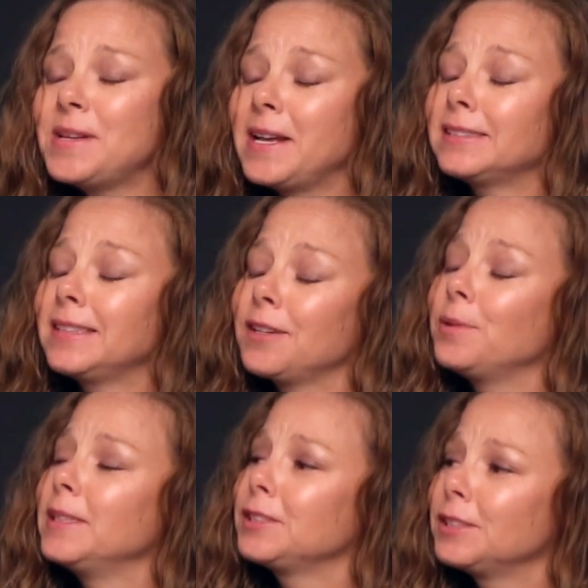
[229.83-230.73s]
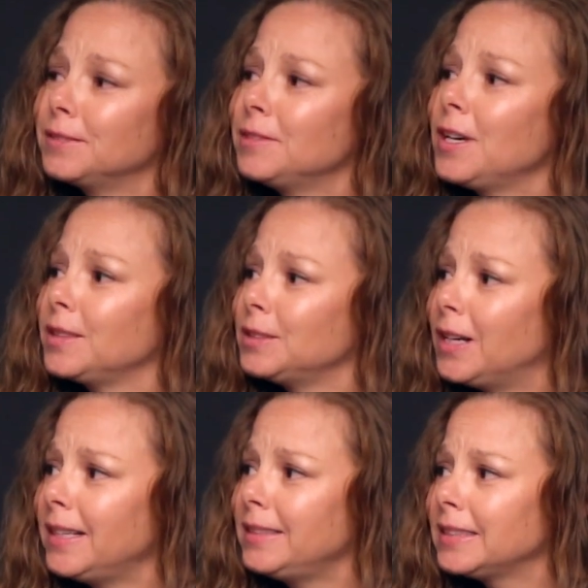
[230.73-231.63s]
been asked that question a
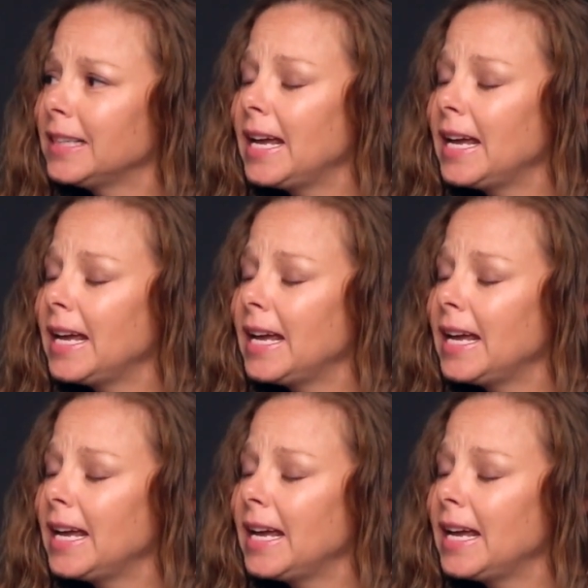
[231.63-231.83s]
lot,